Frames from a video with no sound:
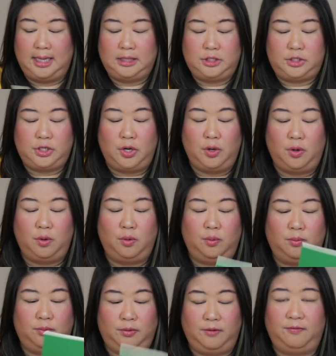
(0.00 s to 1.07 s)

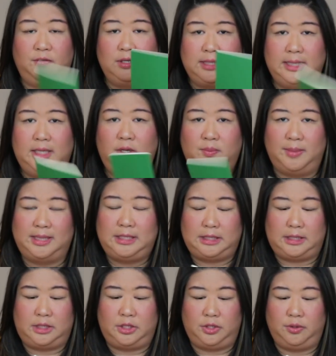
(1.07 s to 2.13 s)
So the first thing you
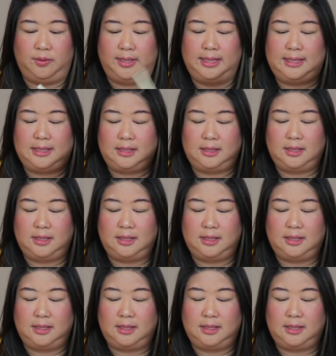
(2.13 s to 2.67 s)
must do is